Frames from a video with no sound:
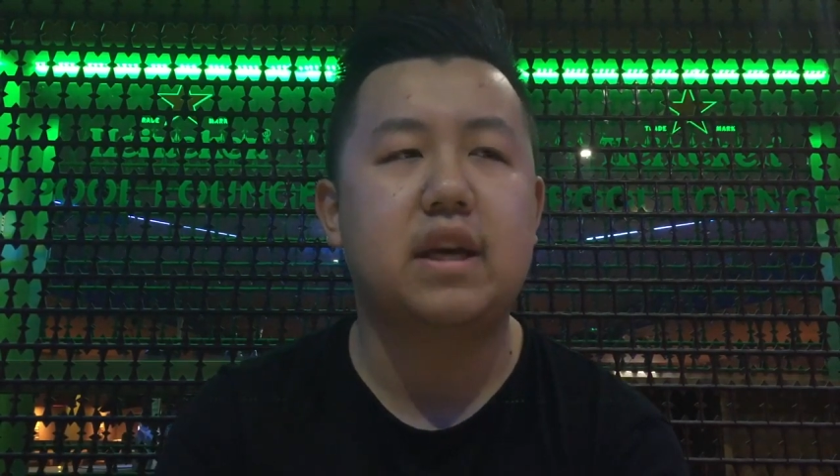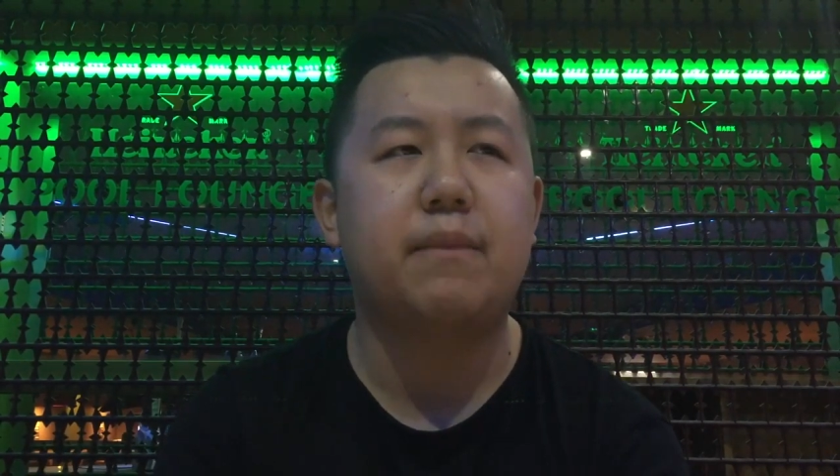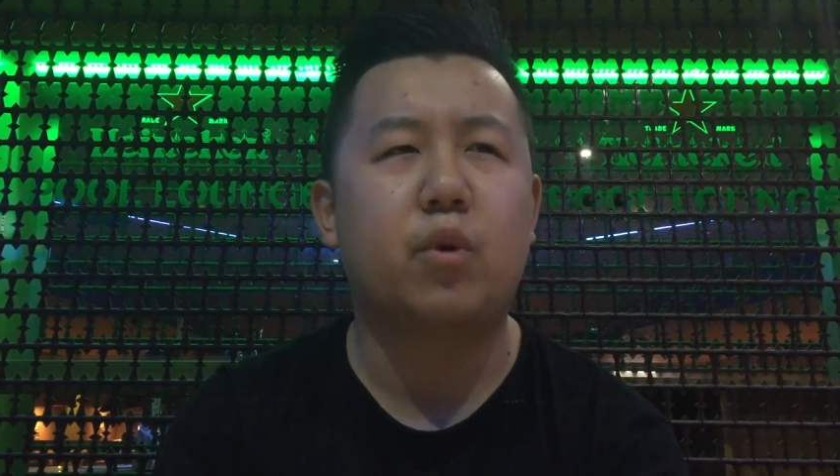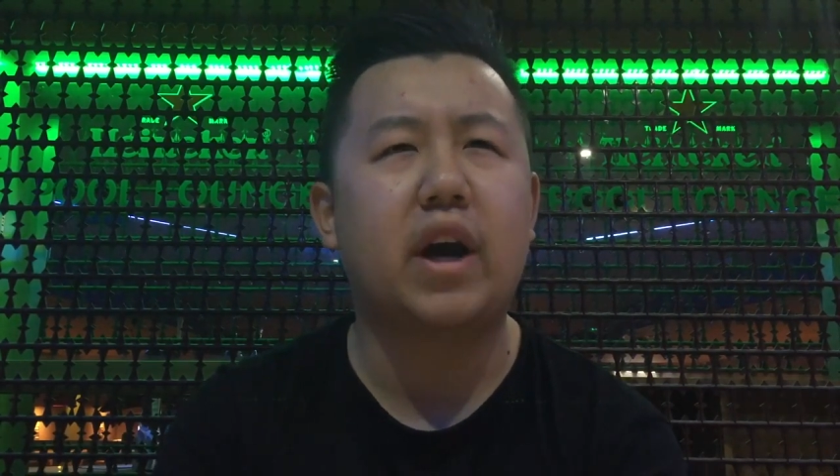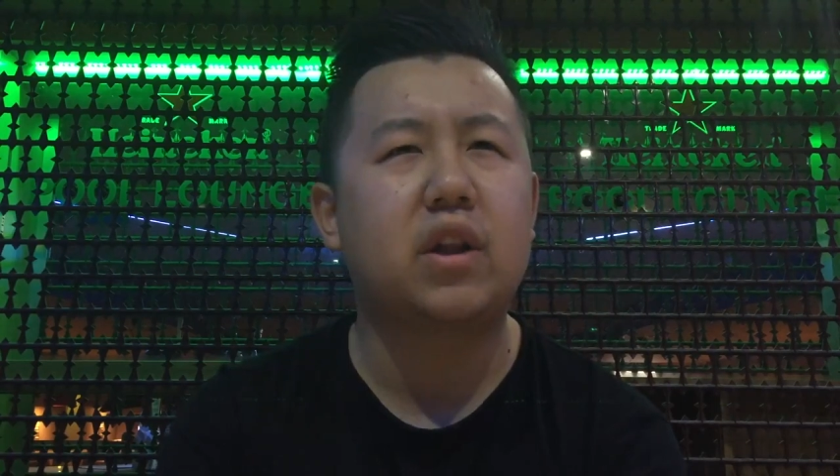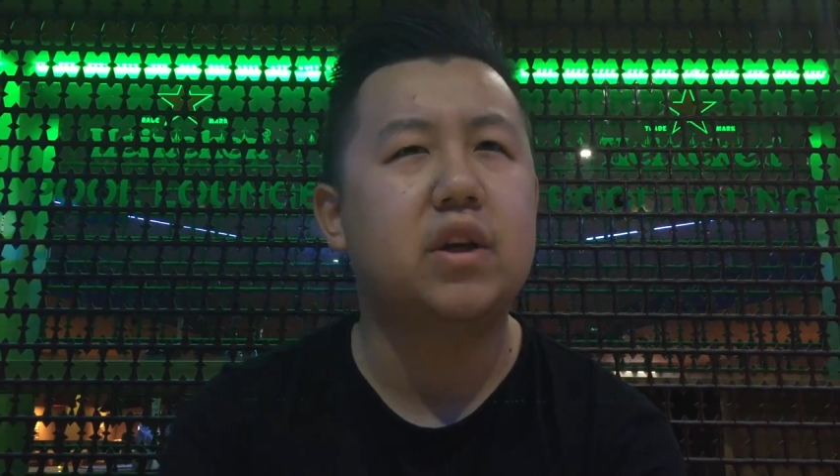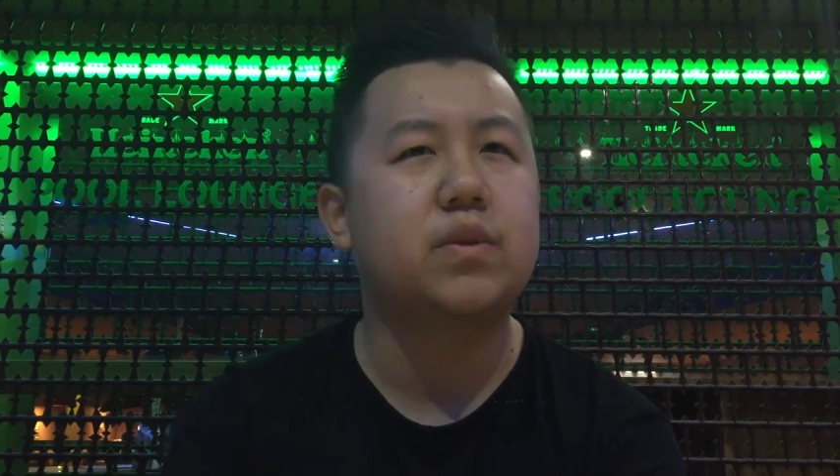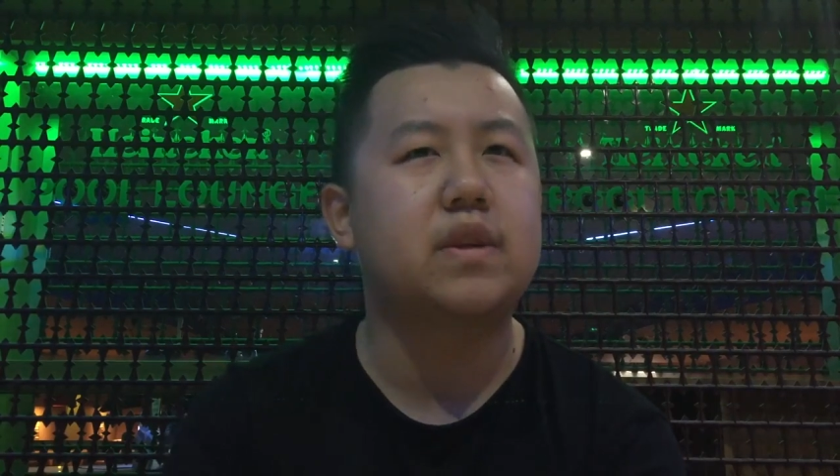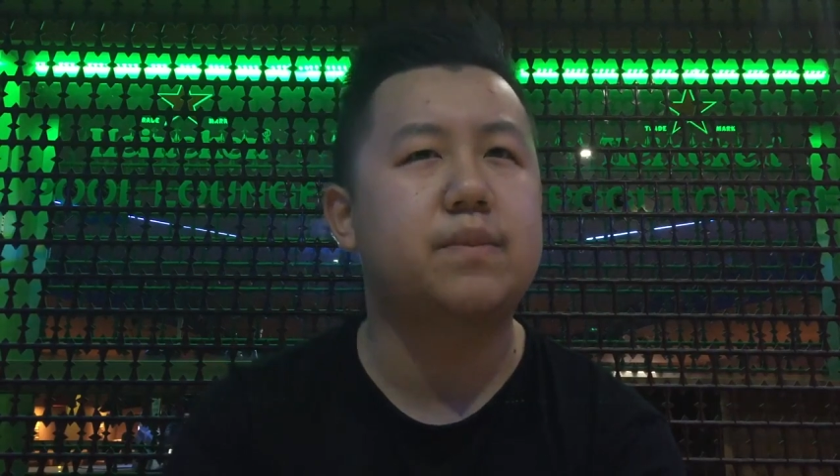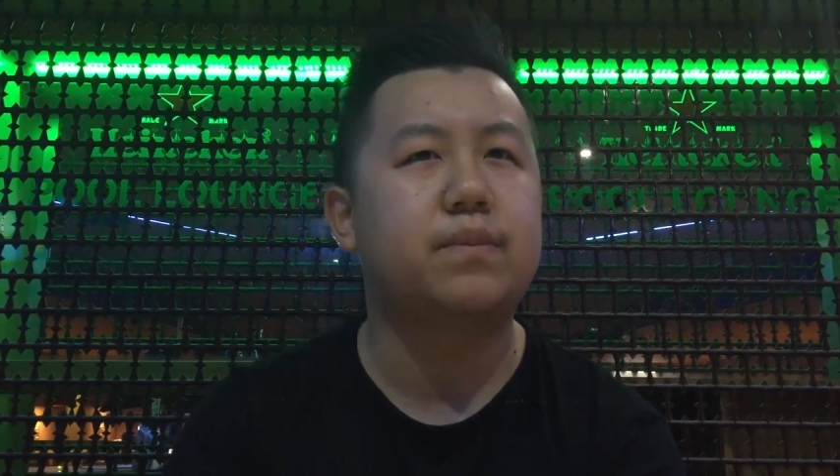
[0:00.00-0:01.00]
I'm quite
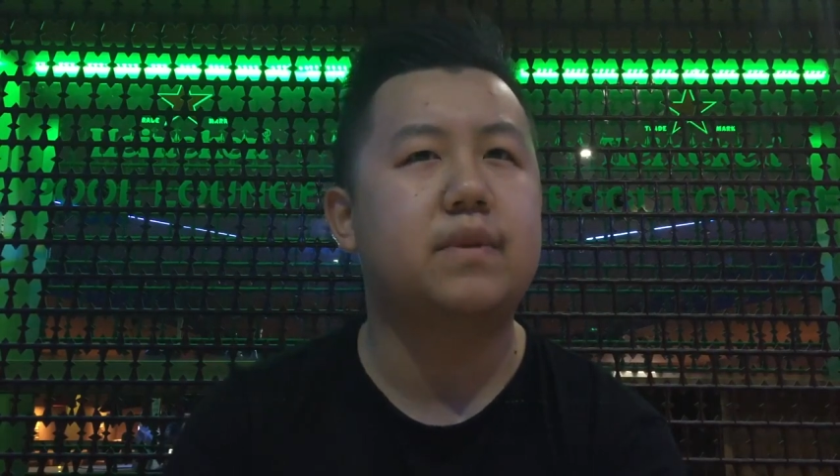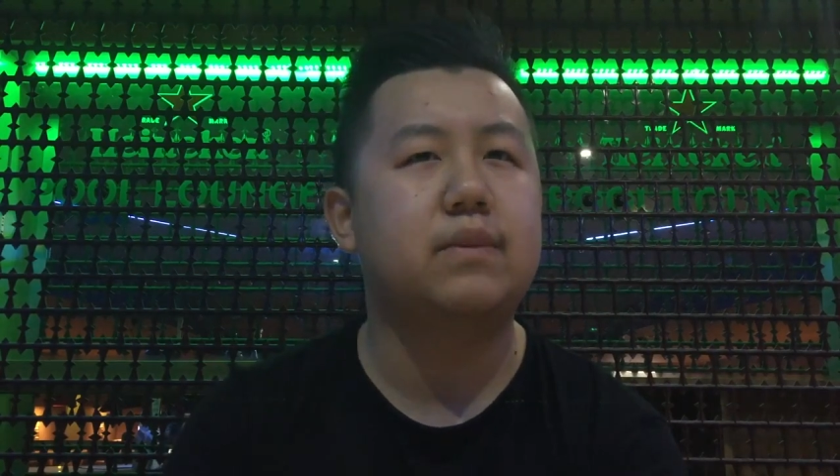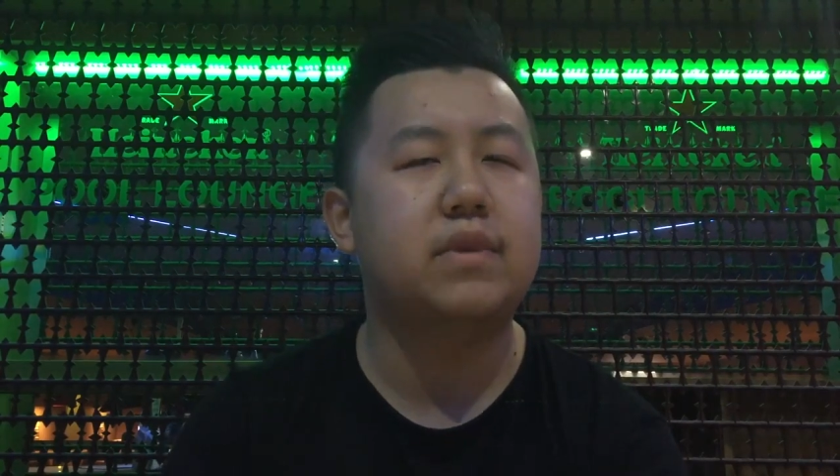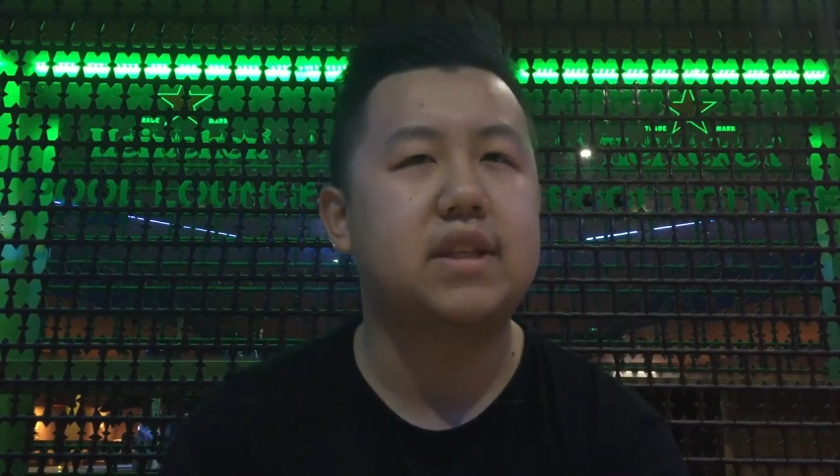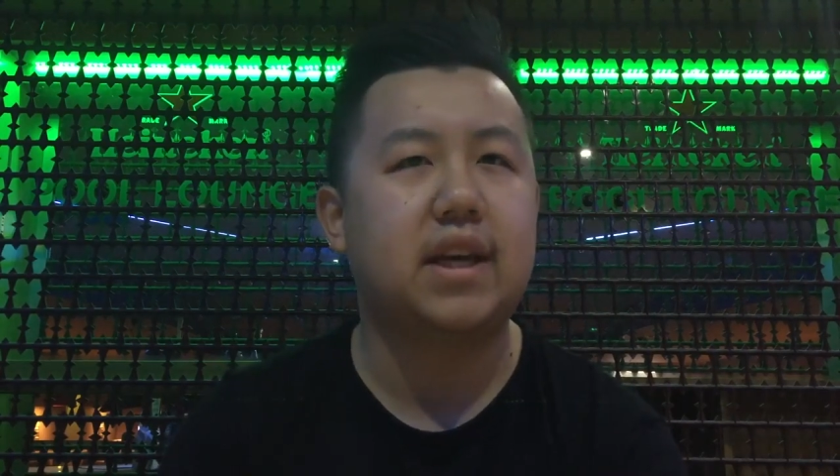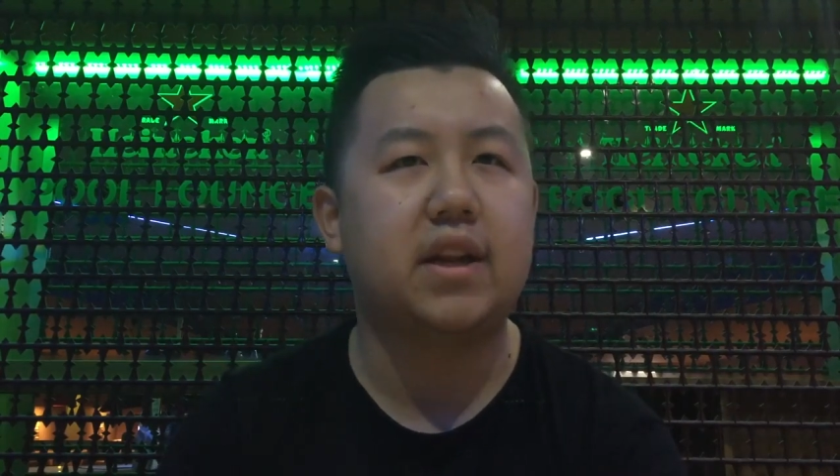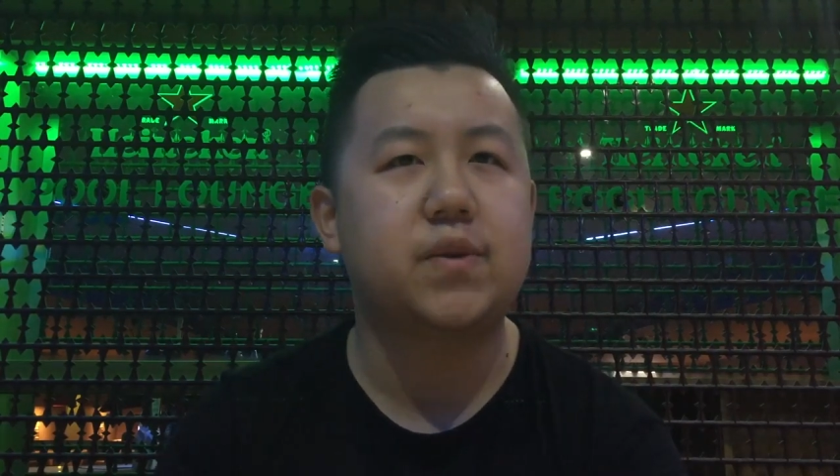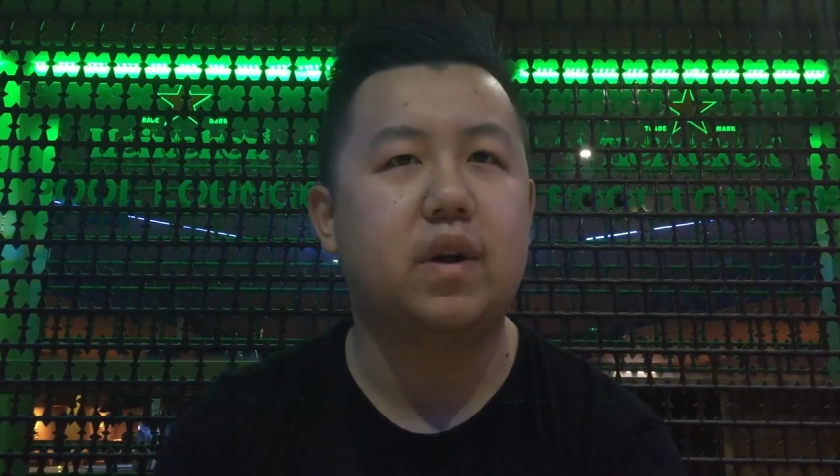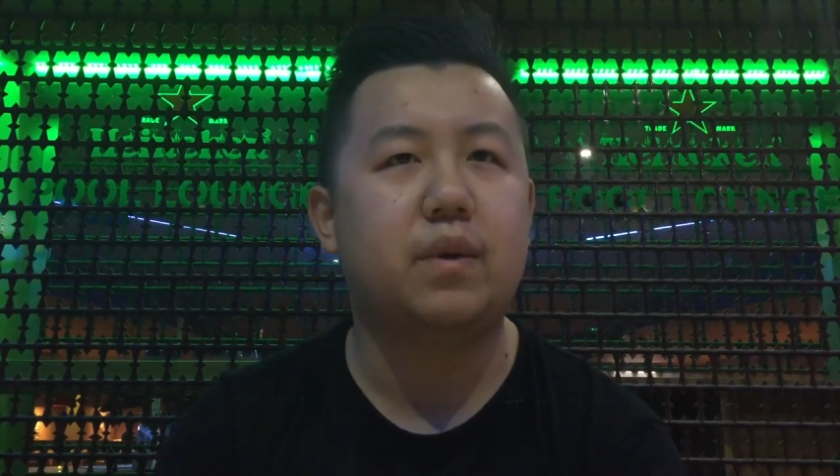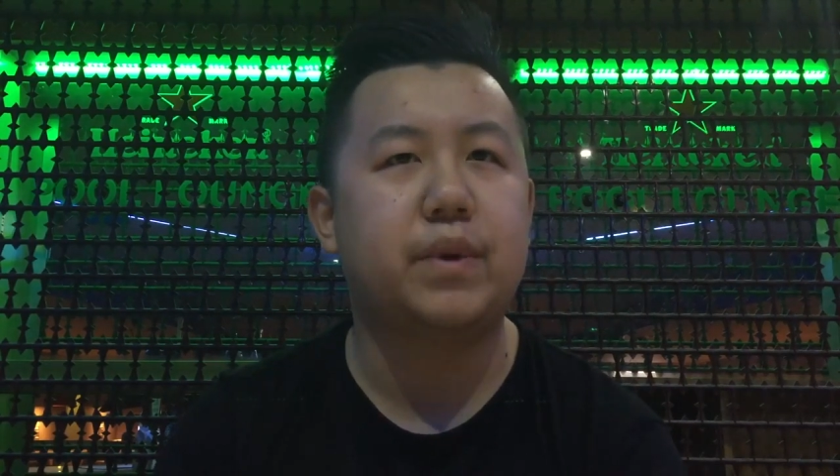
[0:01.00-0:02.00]
close with his dad
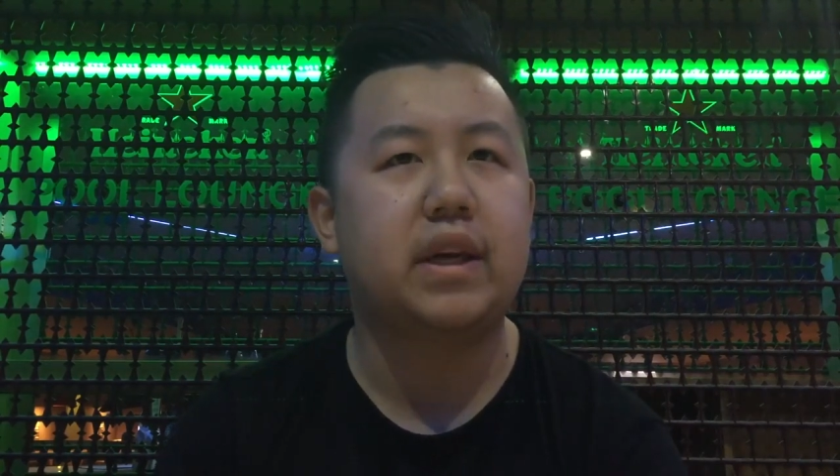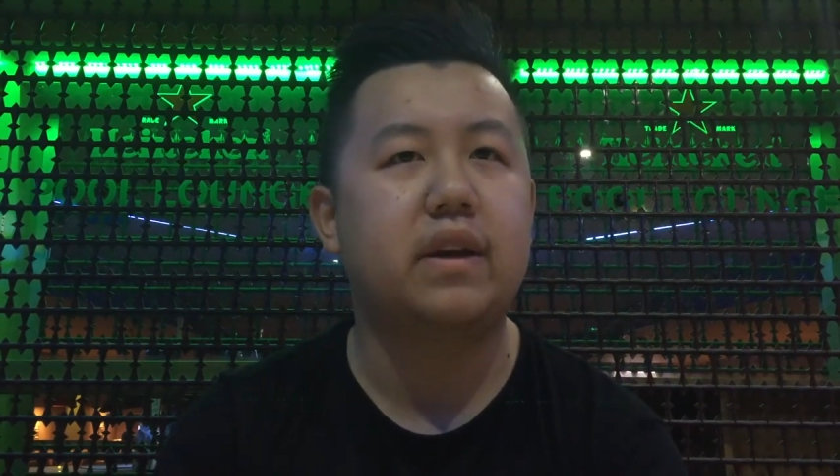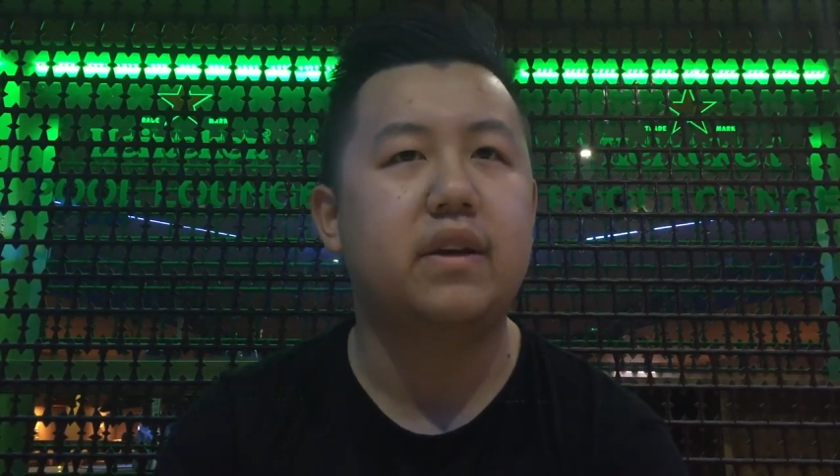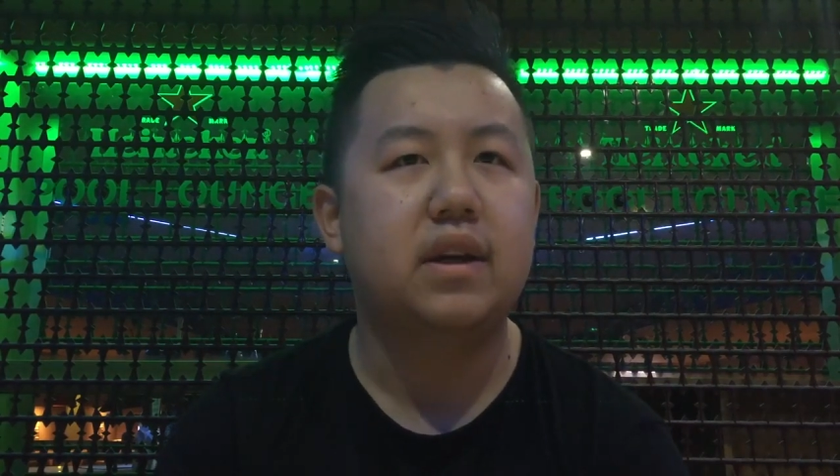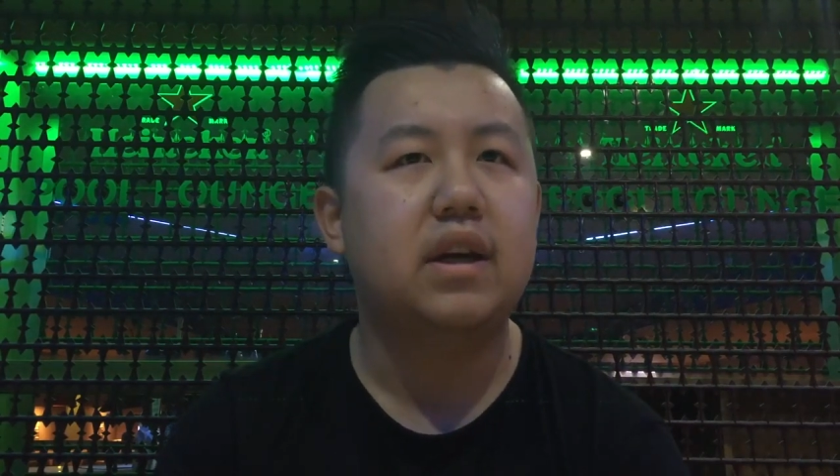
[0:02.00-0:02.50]
as well, Peter.